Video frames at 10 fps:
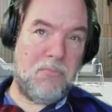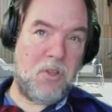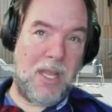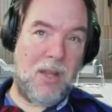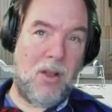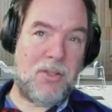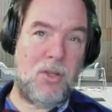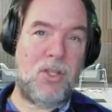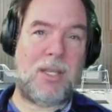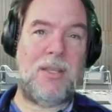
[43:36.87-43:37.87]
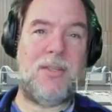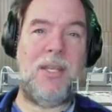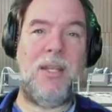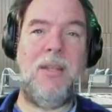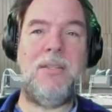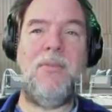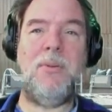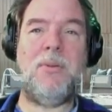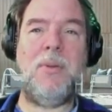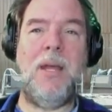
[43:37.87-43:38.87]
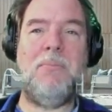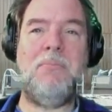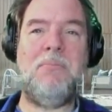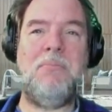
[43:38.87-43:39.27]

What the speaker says: and also check the single is available.